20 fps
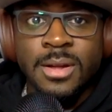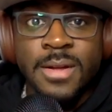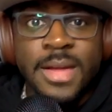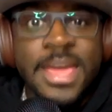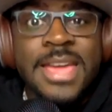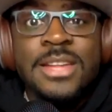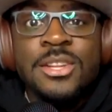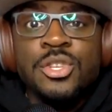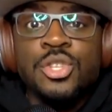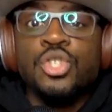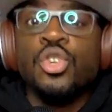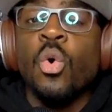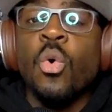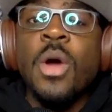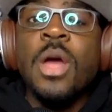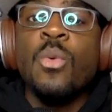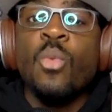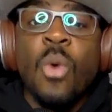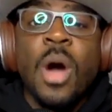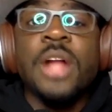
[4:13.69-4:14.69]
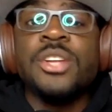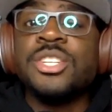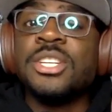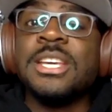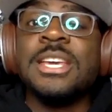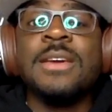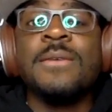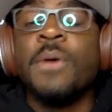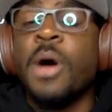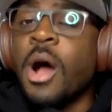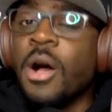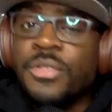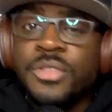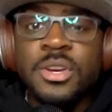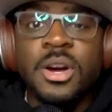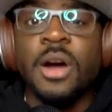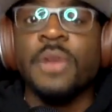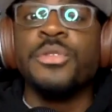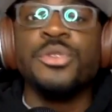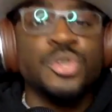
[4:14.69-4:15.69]
Enjoy watching him on
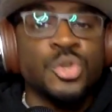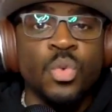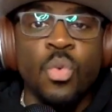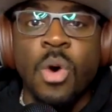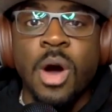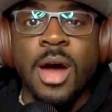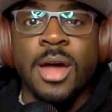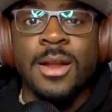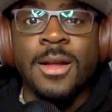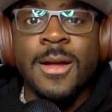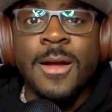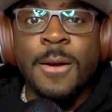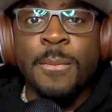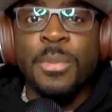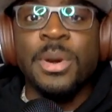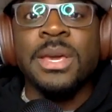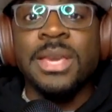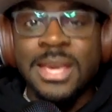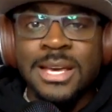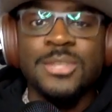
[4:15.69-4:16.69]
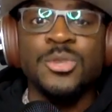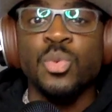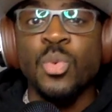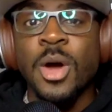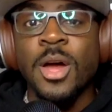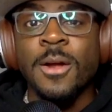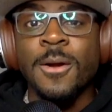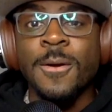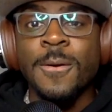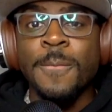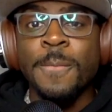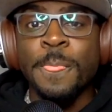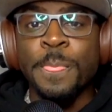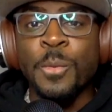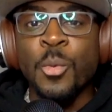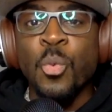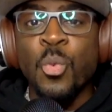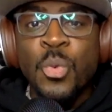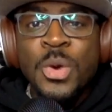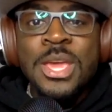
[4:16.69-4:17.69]
the other squad. But guess what?
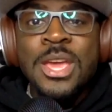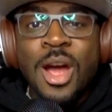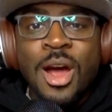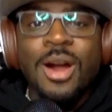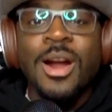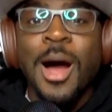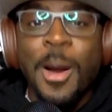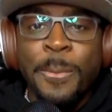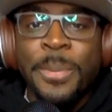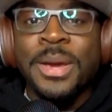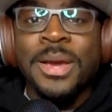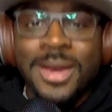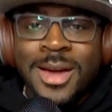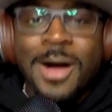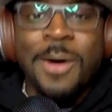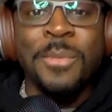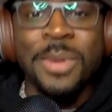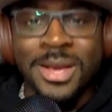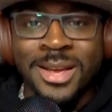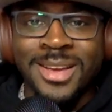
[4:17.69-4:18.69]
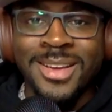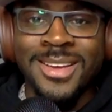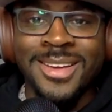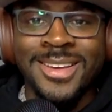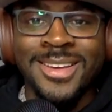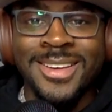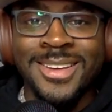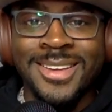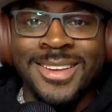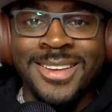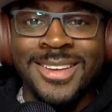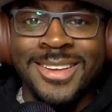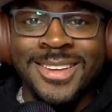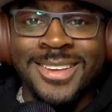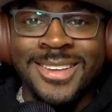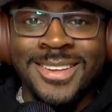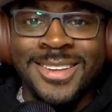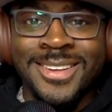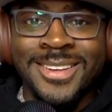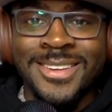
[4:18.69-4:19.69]
We are up and coming.
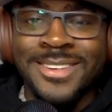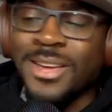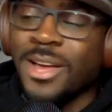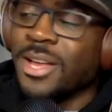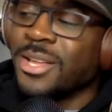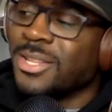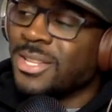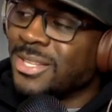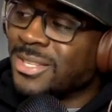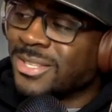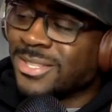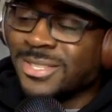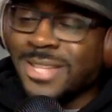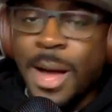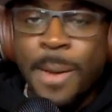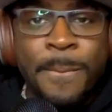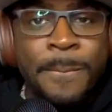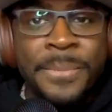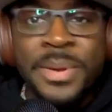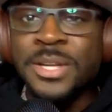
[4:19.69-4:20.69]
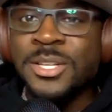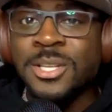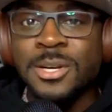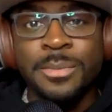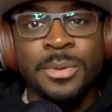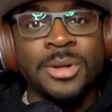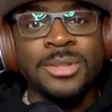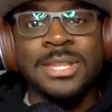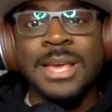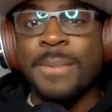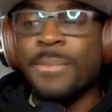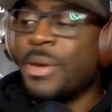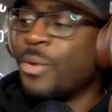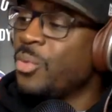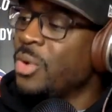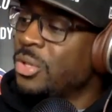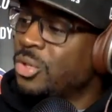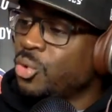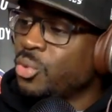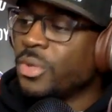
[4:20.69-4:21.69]
Y'all need to stop bitching about that, man.
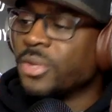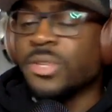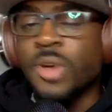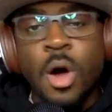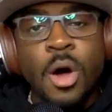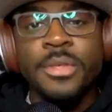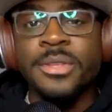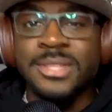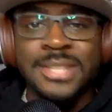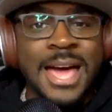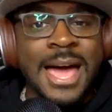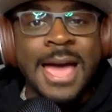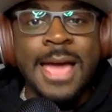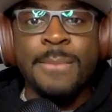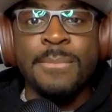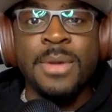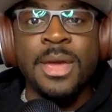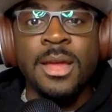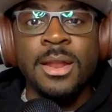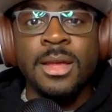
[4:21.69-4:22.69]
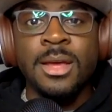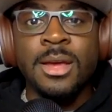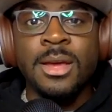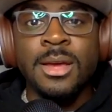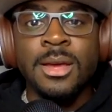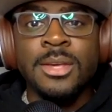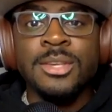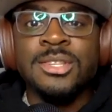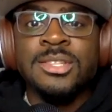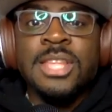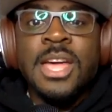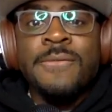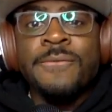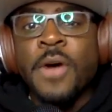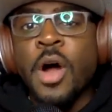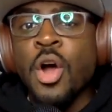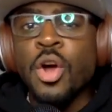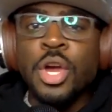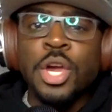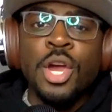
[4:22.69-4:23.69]
We do this all the time, man.
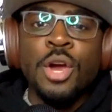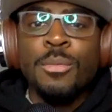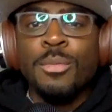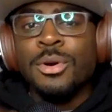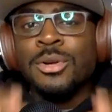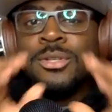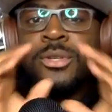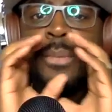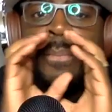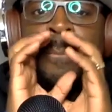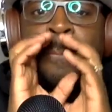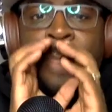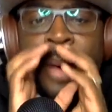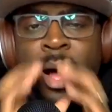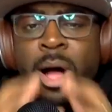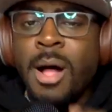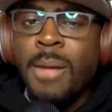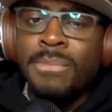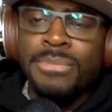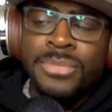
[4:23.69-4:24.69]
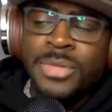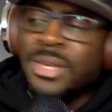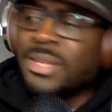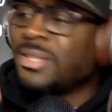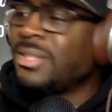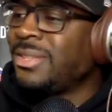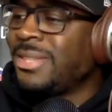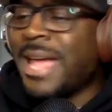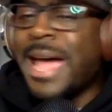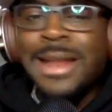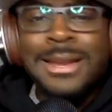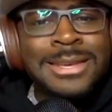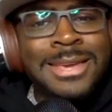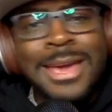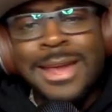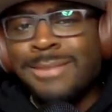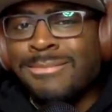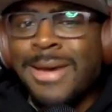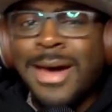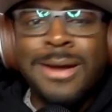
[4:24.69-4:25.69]
Stephon Gilmore's a bum. This, that,
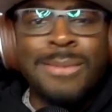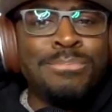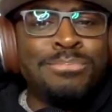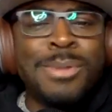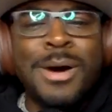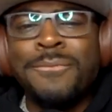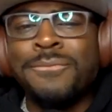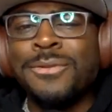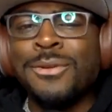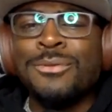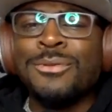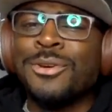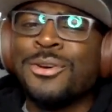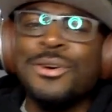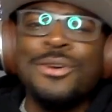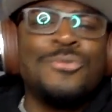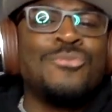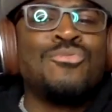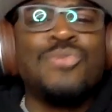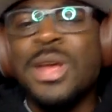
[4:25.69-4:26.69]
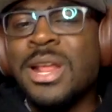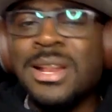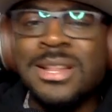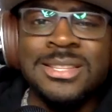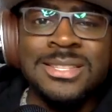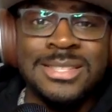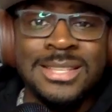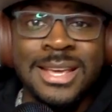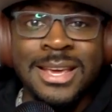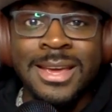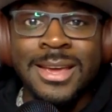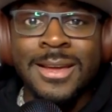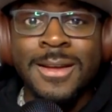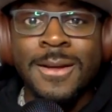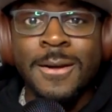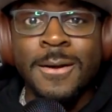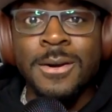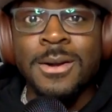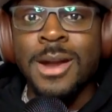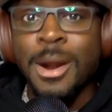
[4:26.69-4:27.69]
get him out of Buffalo. Good riddance.
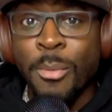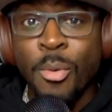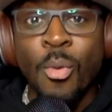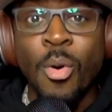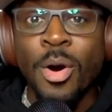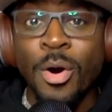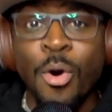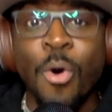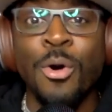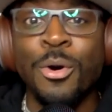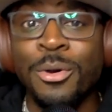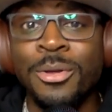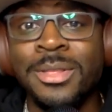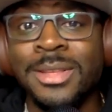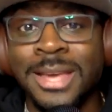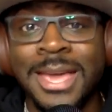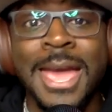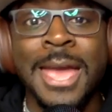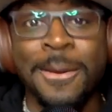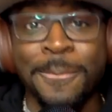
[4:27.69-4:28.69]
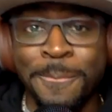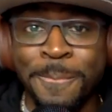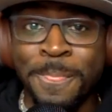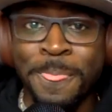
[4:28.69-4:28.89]
Number one corner in the game.